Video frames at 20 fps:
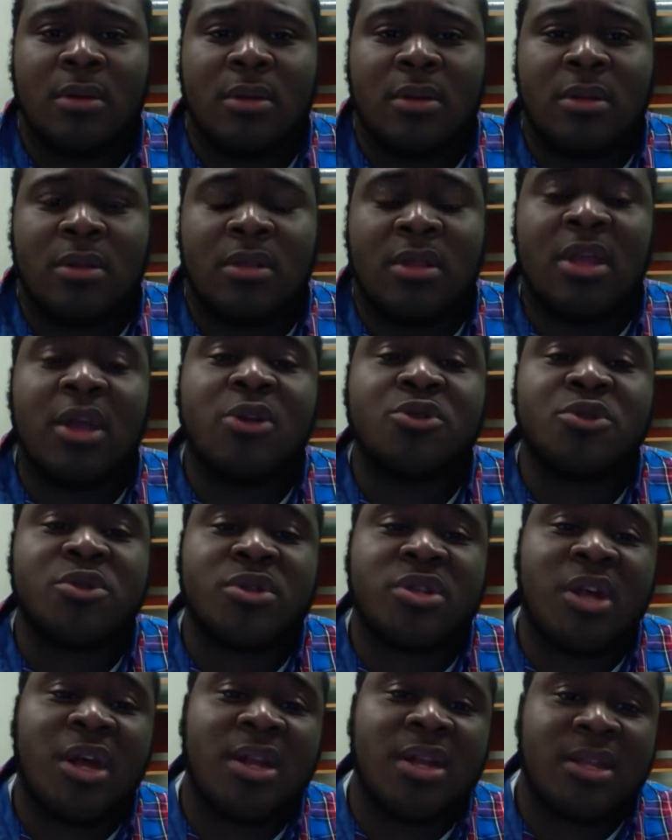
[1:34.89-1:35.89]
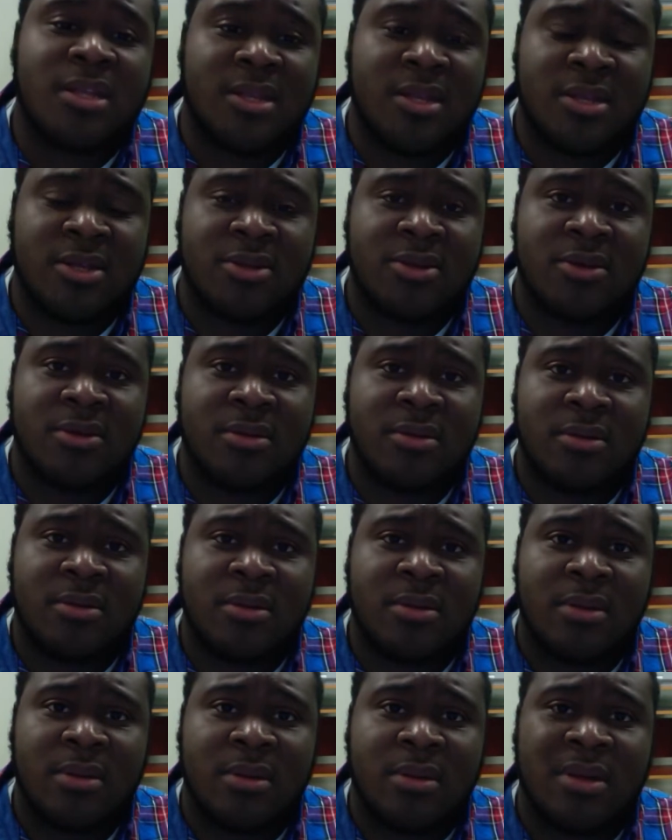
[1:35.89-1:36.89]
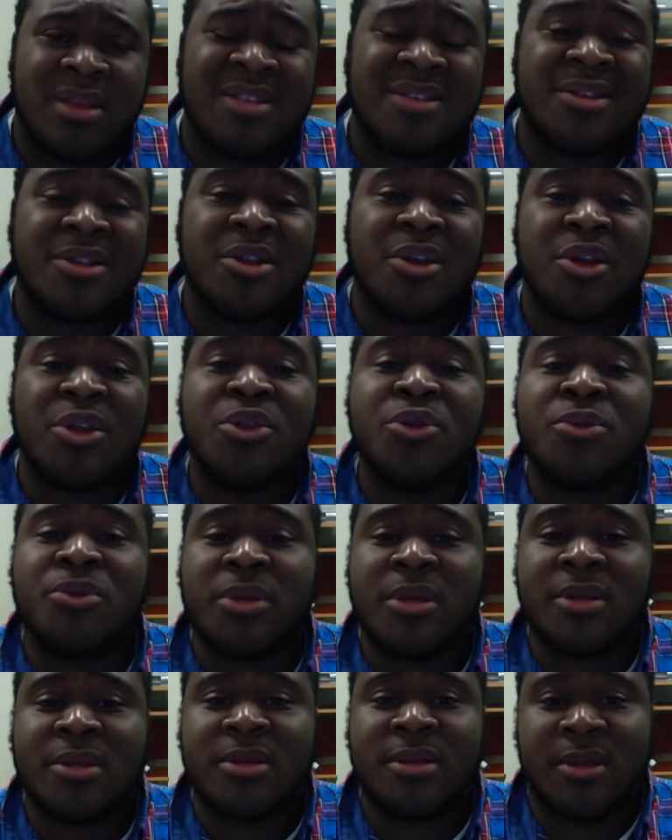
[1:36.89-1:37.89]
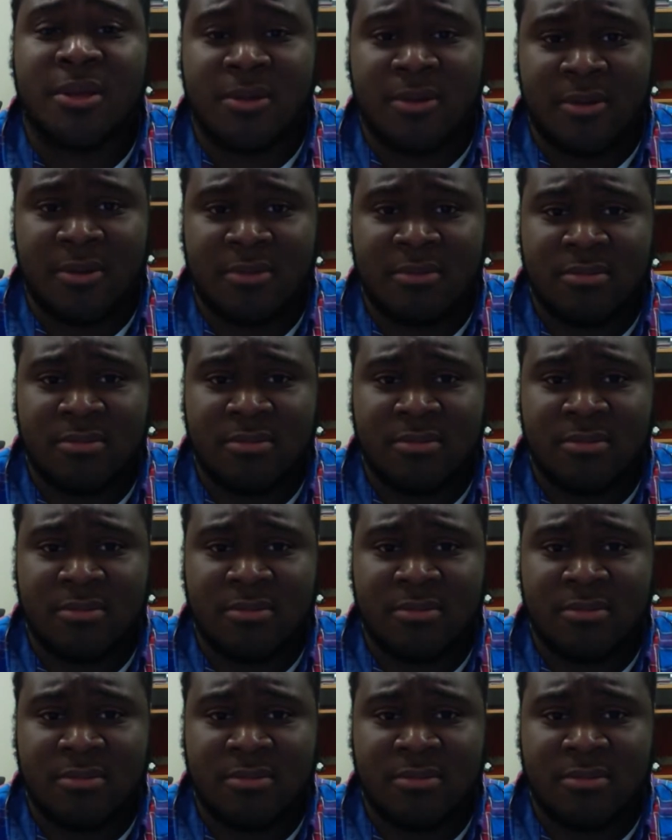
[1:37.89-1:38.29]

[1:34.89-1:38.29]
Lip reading: The ultrasonic sensor is an acoustic sensor.